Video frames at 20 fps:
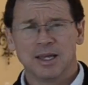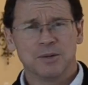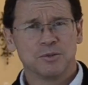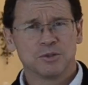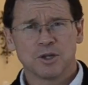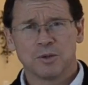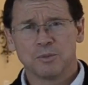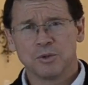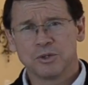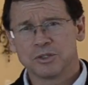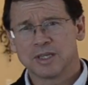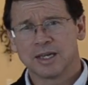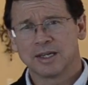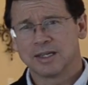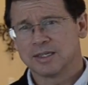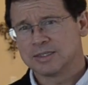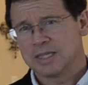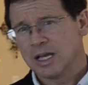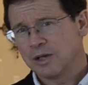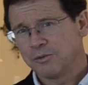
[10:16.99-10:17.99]
it was almost
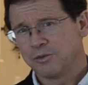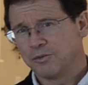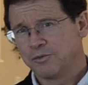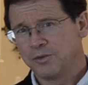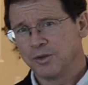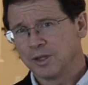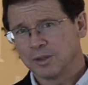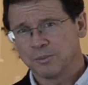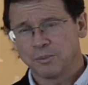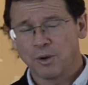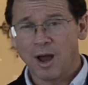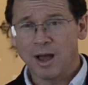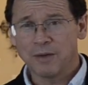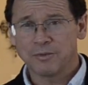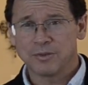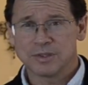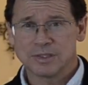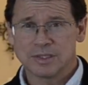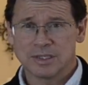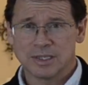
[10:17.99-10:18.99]
like a self-fulfilling
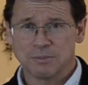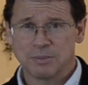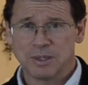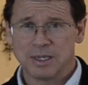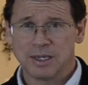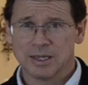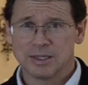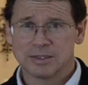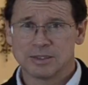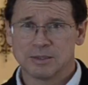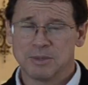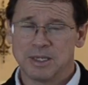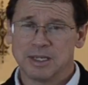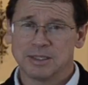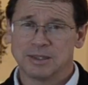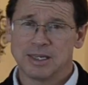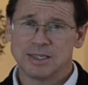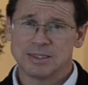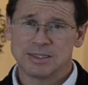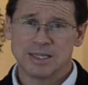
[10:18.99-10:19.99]
prophecy, because the
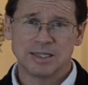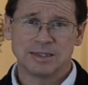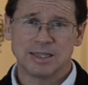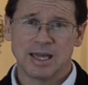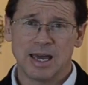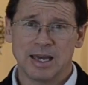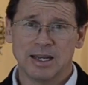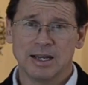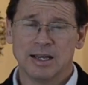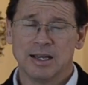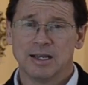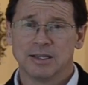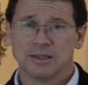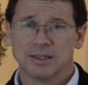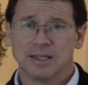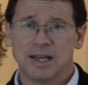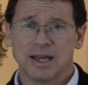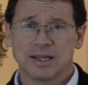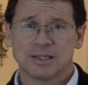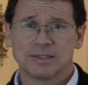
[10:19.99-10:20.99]
minute they said that,
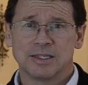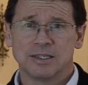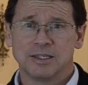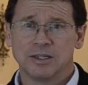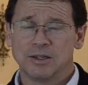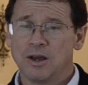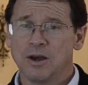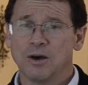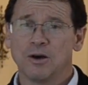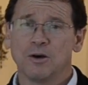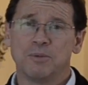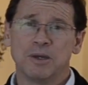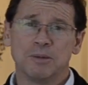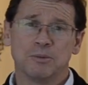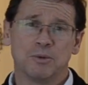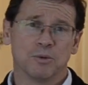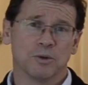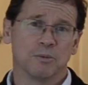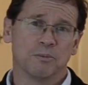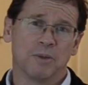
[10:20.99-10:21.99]
the next thing you know,
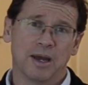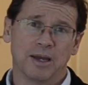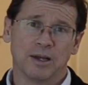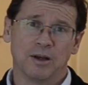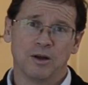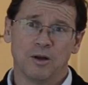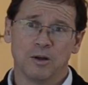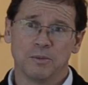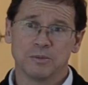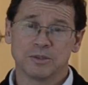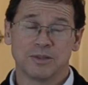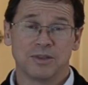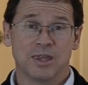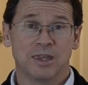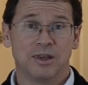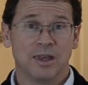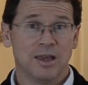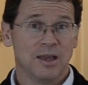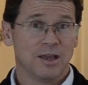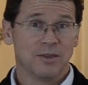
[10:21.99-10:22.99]
people weren't buying homes. And
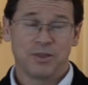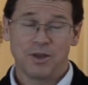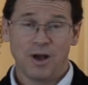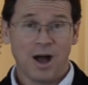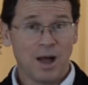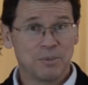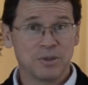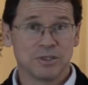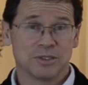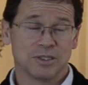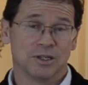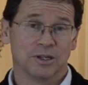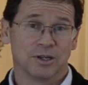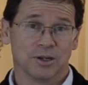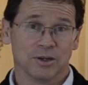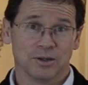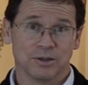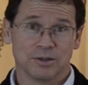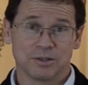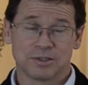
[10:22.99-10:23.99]
then the opposite
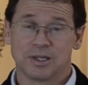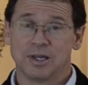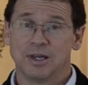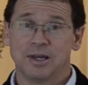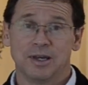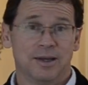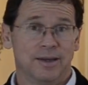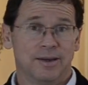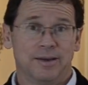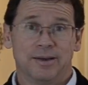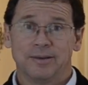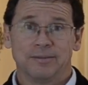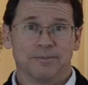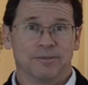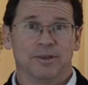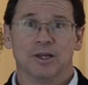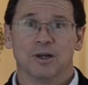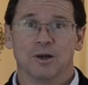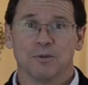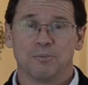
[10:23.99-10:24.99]
occurs.
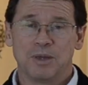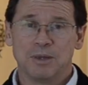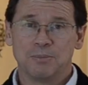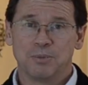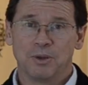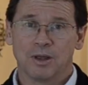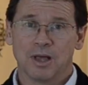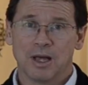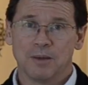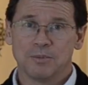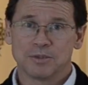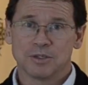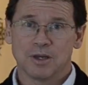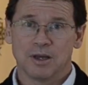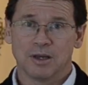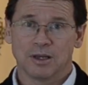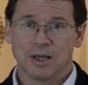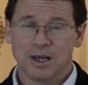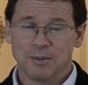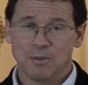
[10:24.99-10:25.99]
You know, people
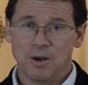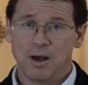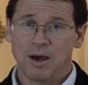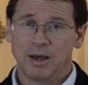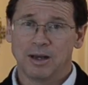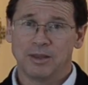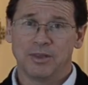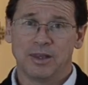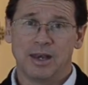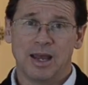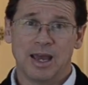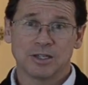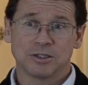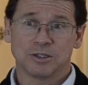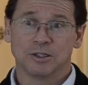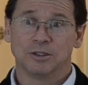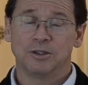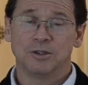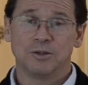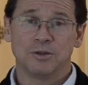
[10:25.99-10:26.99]
come on and the
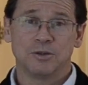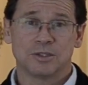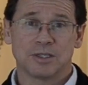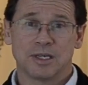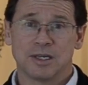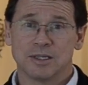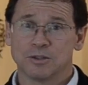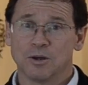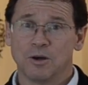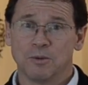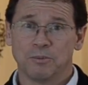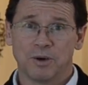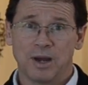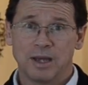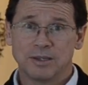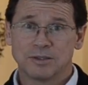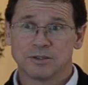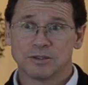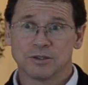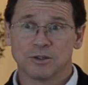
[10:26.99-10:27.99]
national news says home
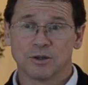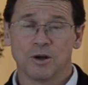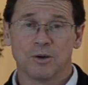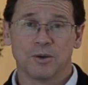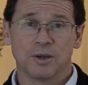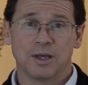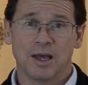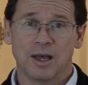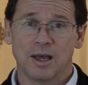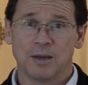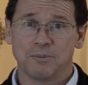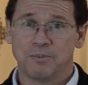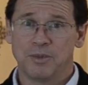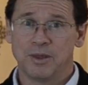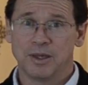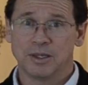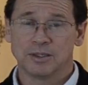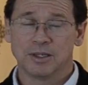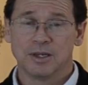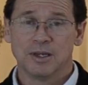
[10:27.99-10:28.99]
prices are going
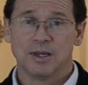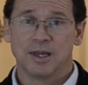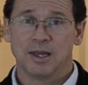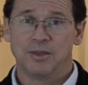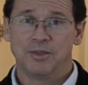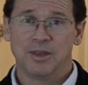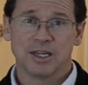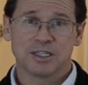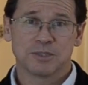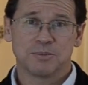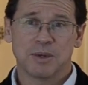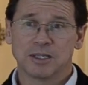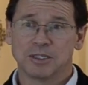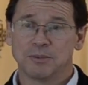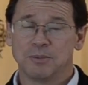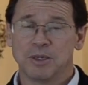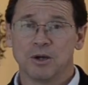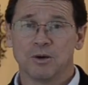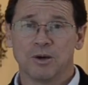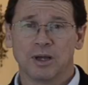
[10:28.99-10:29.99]
up, and they
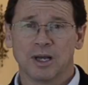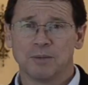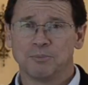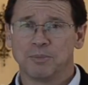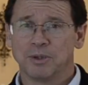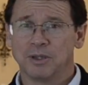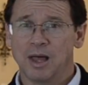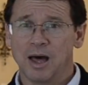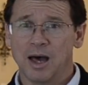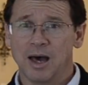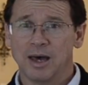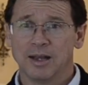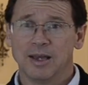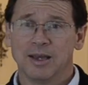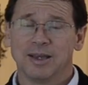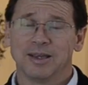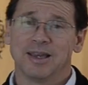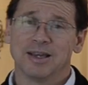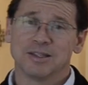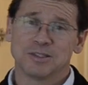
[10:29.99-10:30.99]
expect to be going up a
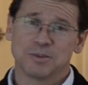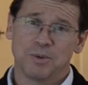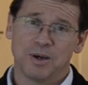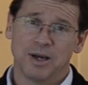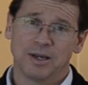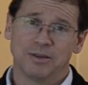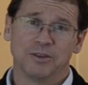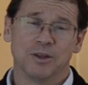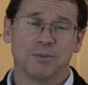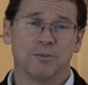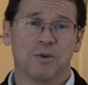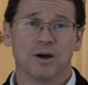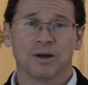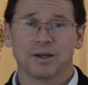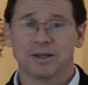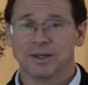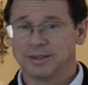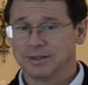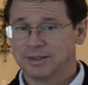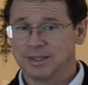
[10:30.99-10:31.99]
lot. Guess what? The
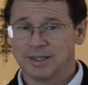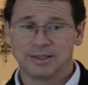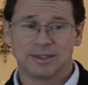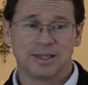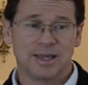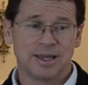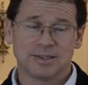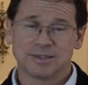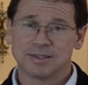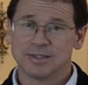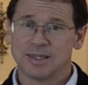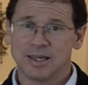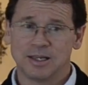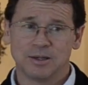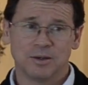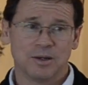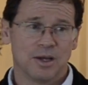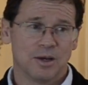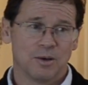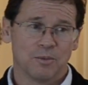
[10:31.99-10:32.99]
market dictates
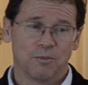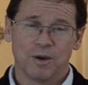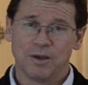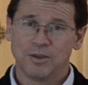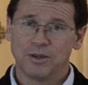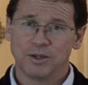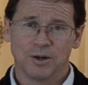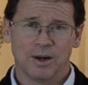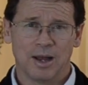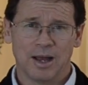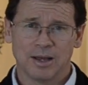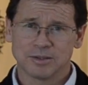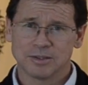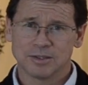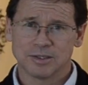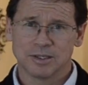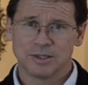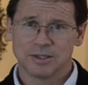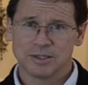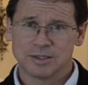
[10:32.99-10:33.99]
then whether your house
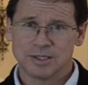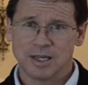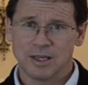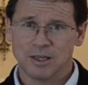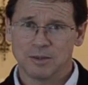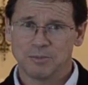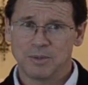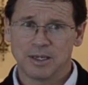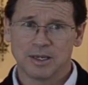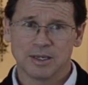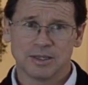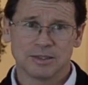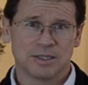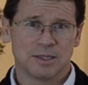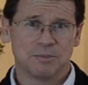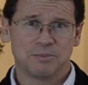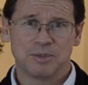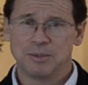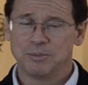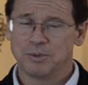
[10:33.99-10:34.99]
is going to sell, because
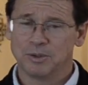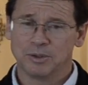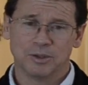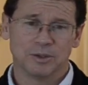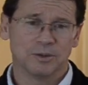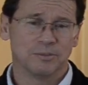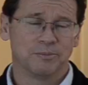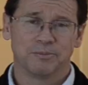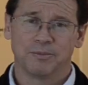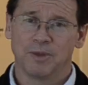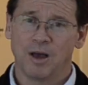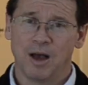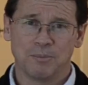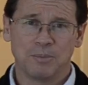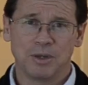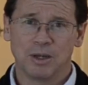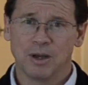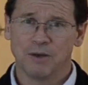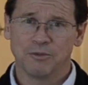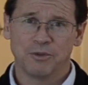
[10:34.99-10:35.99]
then people are
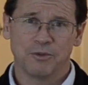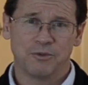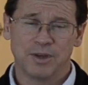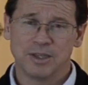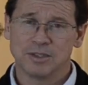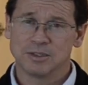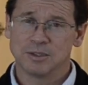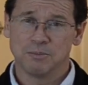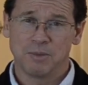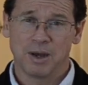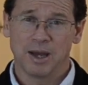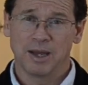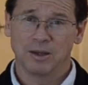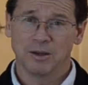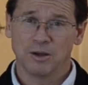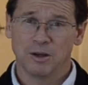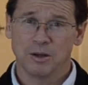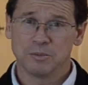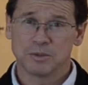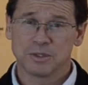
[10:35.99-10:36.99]
hopping off the fence and
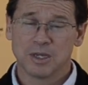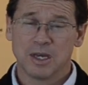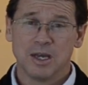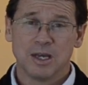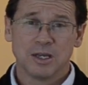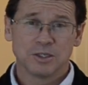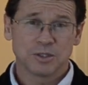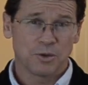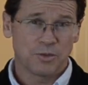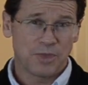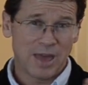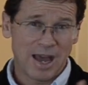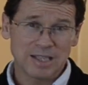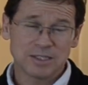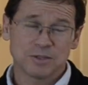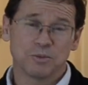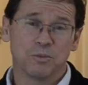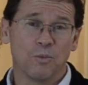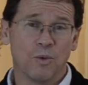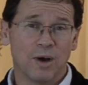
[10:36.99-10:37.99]
buying homes. So
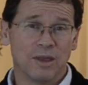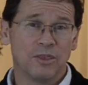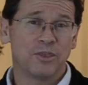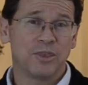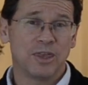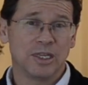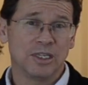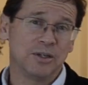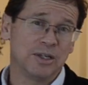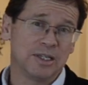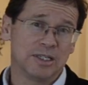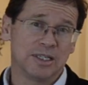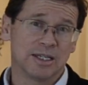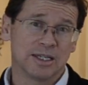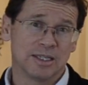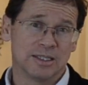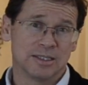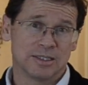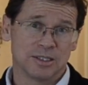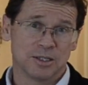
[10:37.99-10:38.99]
that's one thing you need
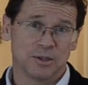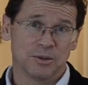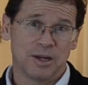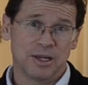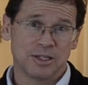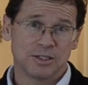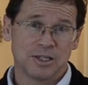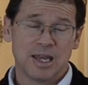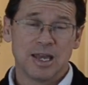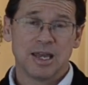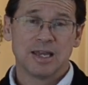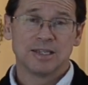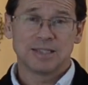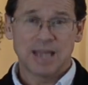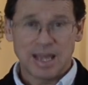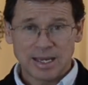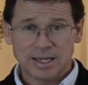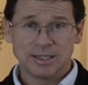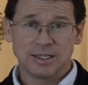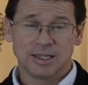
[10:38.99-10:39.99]
to
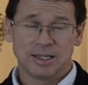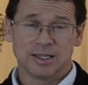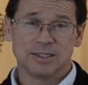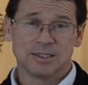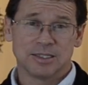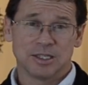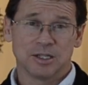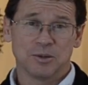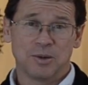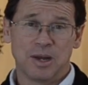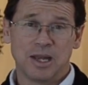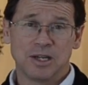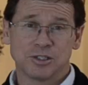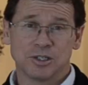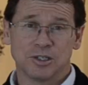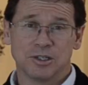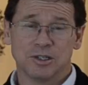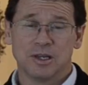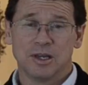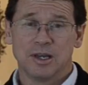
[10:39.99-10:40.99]
take into
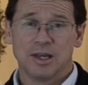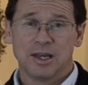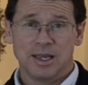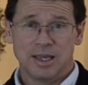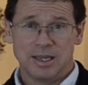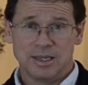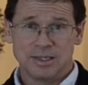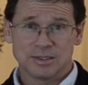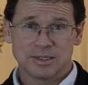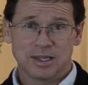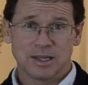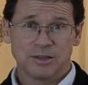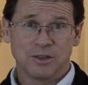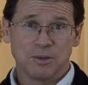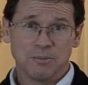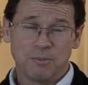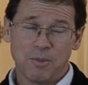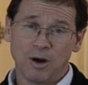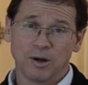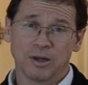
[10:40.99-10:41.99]
consideration is
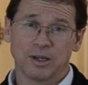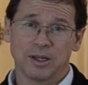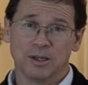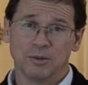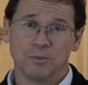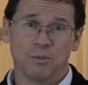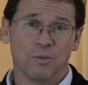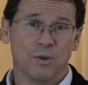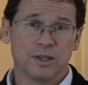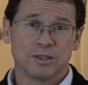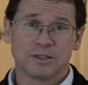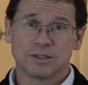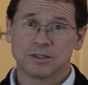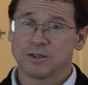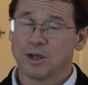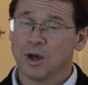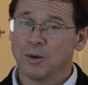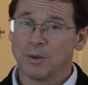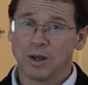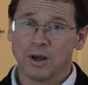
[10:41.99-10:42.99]
the market,
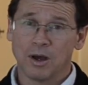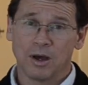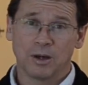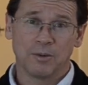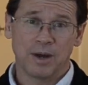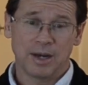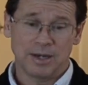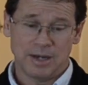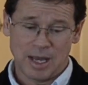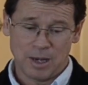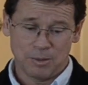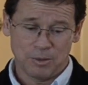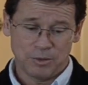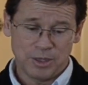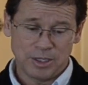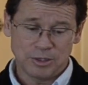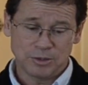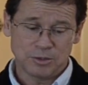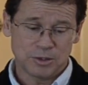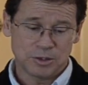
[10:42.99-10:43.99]
what's going on right now
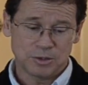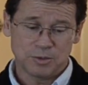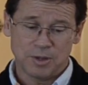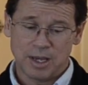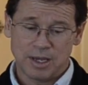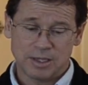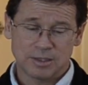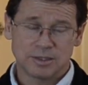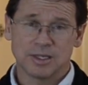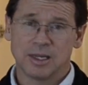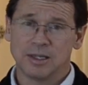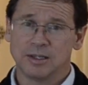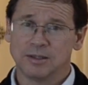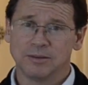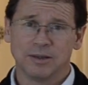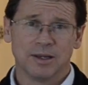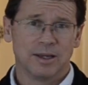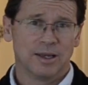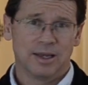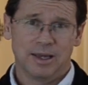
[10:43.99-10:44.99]
with interest rates
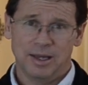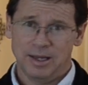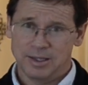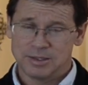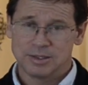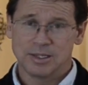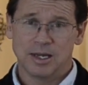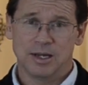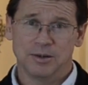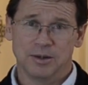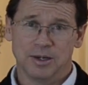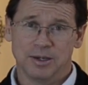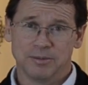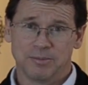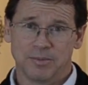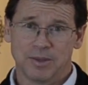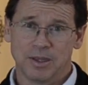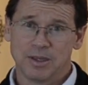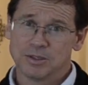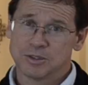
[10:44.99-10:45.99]
and etc.
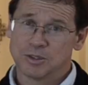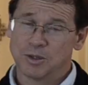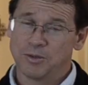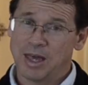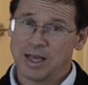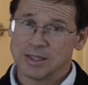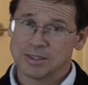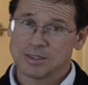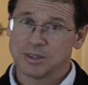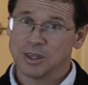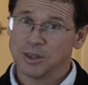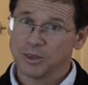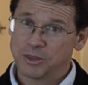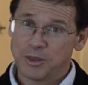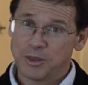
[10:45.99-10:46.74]
So that's the